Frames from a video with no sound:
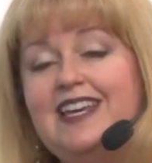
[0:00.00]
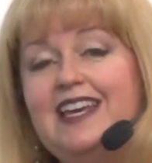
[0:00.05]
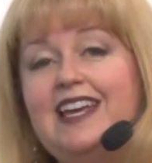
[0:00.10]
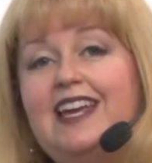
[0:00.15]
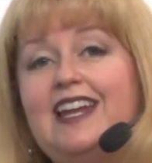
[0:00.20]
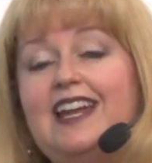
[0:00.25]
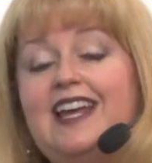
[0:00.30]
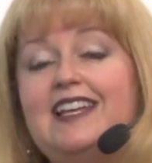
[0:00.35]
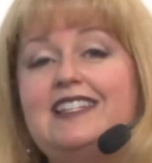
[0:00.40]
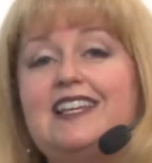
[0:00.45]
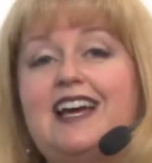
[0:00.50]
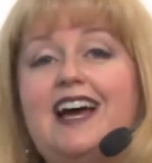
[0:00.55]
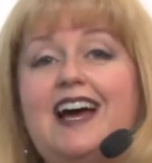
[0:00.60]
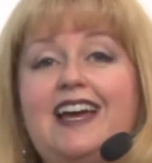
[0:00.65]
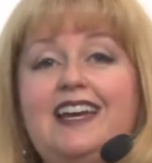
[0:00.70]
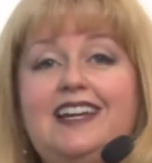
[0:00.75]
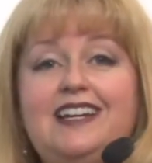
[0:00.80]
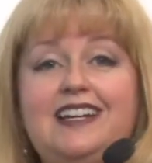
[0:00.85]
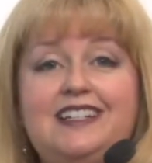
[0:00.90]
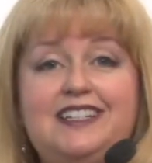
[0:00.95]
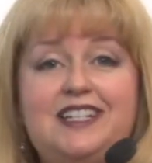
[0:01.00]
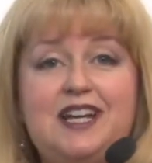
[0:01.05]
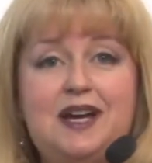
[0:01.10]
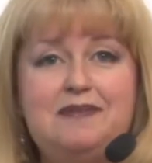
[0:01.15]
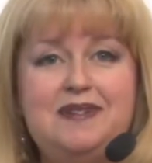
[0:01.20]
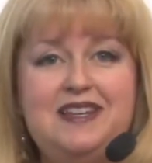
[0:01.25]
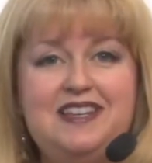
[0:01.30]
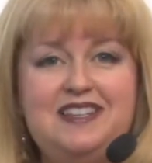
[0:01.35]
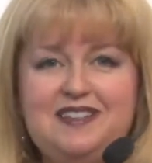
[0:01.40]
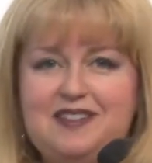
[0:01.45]
It has a high-cut
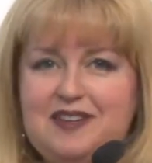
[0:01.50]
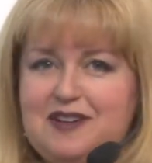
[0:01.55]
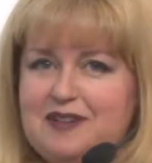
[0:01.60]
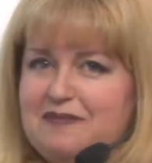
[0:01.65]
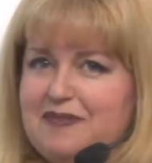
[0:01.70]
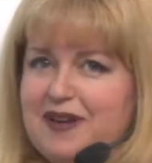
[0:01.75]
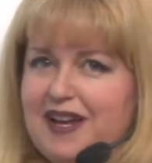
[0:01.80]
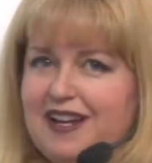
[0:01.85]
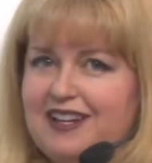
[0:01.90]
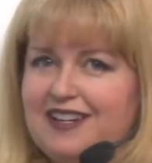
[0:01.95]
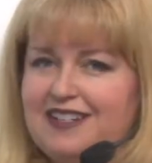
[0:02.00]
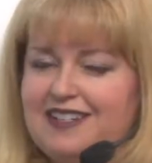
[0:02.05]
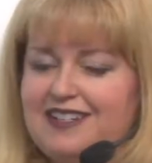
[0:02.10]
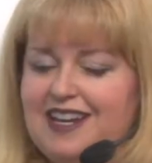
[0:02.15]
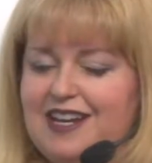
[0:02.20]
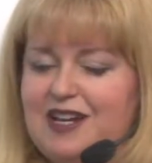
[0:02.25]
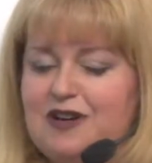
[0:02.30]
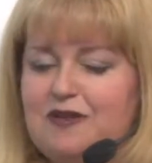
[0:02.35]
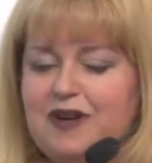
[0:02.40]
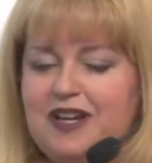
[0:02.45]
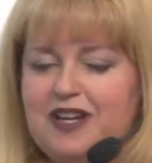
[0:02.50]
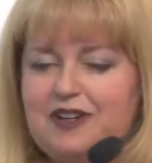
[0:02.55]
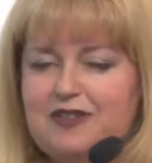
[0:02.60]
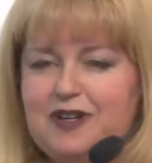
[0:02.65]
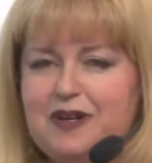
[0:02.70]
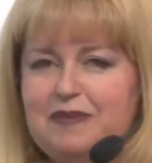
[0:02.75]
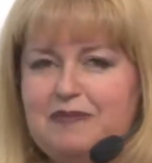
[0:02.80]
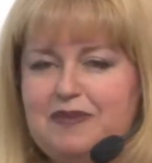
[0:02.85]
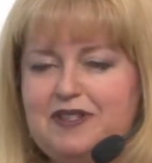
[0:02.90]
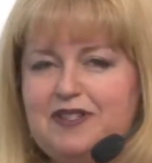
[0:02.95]
tummy so your pet can take quick
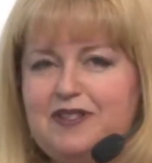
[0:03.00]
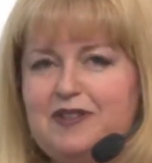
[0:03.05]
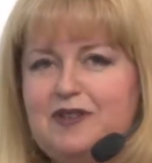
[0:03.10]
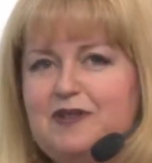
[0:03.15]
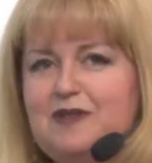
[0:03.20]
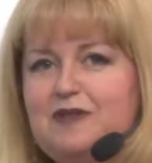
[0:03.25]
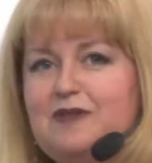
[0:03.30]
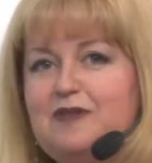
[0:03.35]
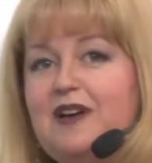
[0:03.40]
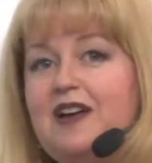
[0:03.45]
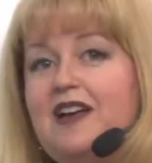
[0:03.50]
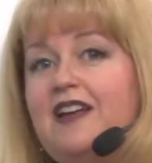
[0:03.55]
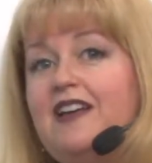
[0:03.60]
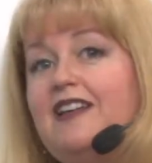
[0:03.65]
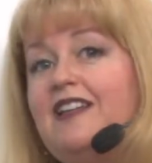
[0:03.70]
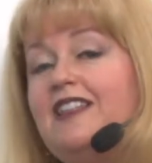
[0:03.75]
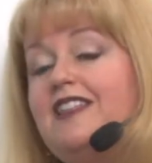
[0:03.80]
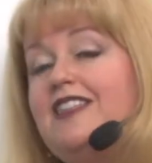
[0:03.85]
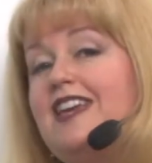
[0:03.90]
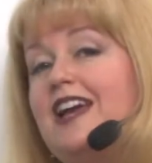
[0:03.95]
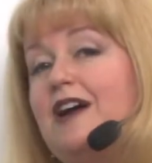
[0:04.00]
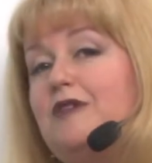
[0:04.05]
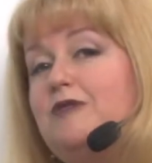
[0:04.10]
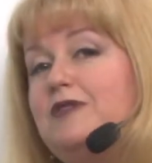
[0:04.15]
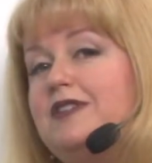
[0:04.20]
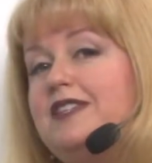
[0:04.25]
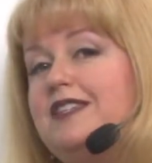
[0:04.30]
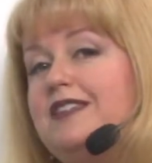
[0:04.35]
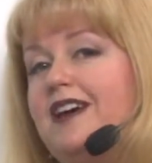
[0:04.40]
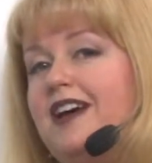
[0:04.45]
trips to the
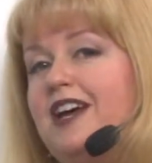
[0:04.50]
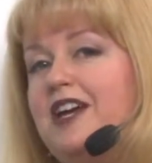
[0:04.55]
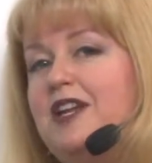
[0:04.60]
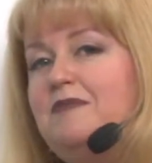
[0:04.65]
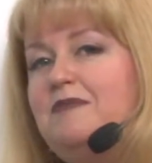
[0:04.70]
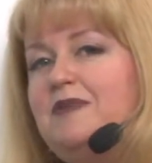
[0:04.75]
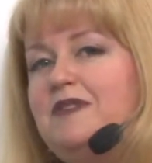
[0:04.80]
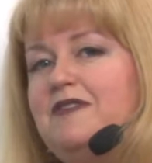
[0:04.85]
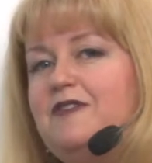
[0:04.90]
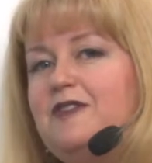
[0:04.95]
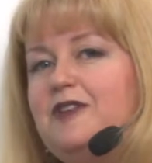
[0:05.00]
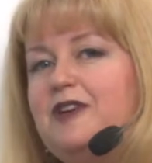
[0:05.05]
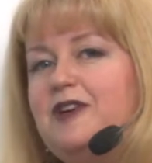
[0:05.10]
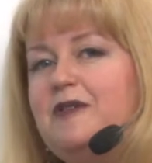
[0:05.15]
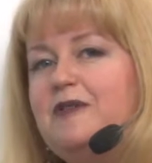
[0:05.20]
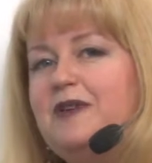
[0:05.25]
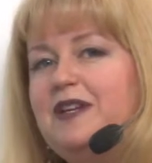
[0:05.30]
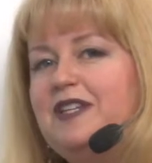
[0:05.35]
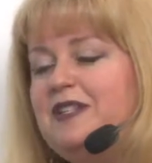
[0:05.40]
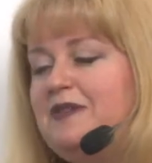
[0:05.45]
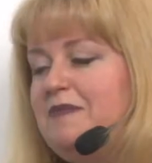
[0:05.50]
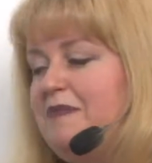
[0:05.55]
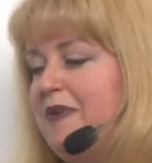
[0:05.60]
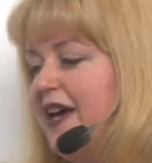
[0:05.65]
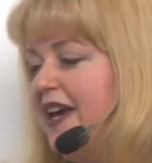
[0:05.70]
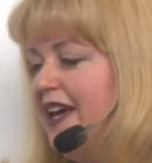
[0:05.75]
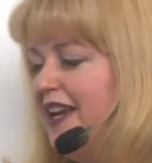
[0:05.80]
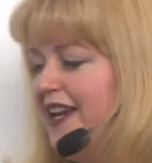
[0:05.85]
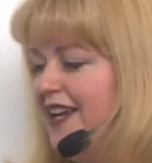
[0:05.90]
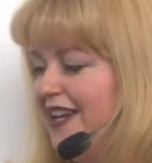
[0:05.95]
outside before going to
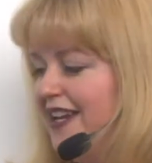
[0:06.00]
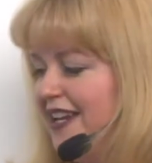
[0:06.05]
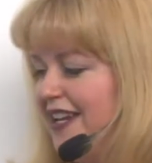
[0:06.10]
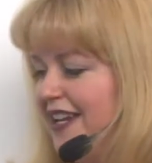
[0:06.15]
bed.